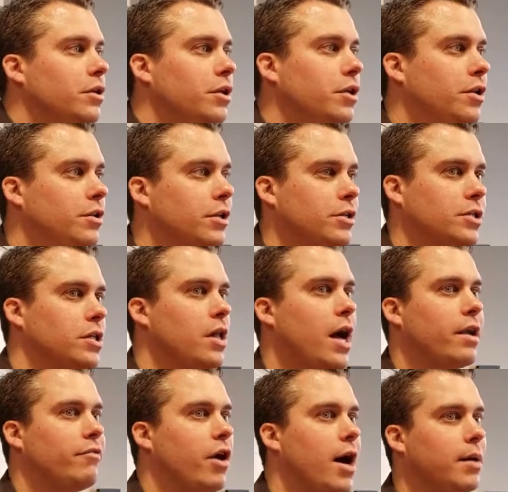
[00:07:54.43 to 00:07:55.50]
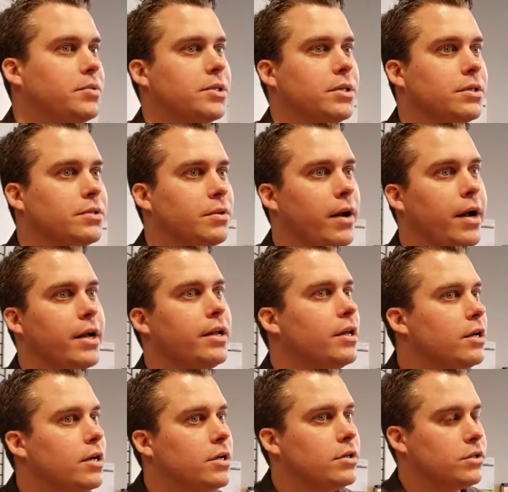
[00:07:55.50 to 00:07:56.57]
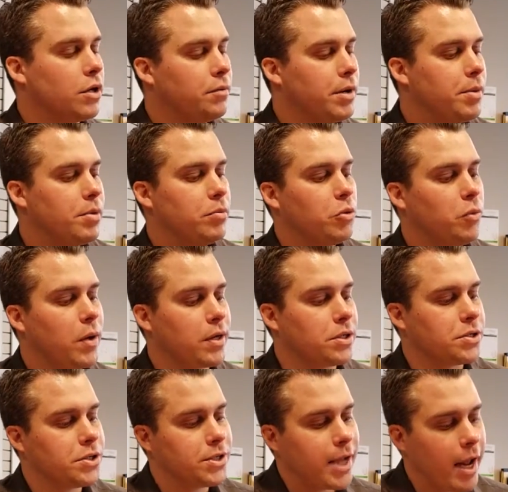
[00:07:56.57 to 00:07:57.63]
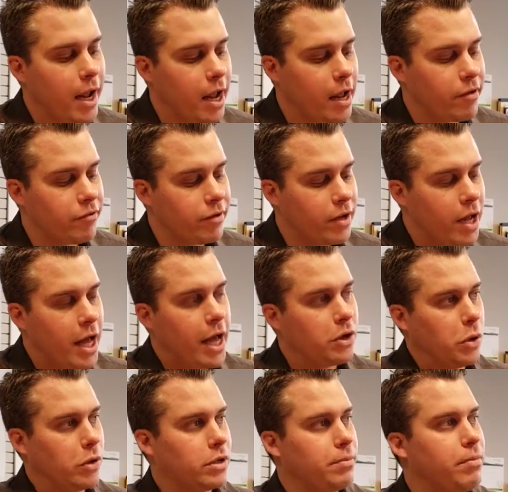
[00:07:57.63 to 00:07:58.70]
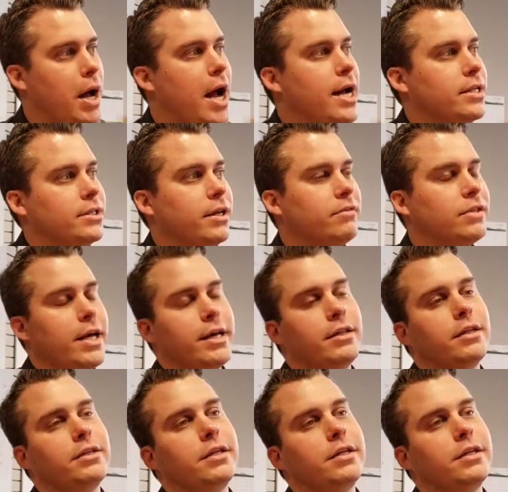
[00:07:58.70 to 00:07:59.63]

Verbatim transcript: You know, there's a lot of options, right? So many people want to save in order to buy instead of taking the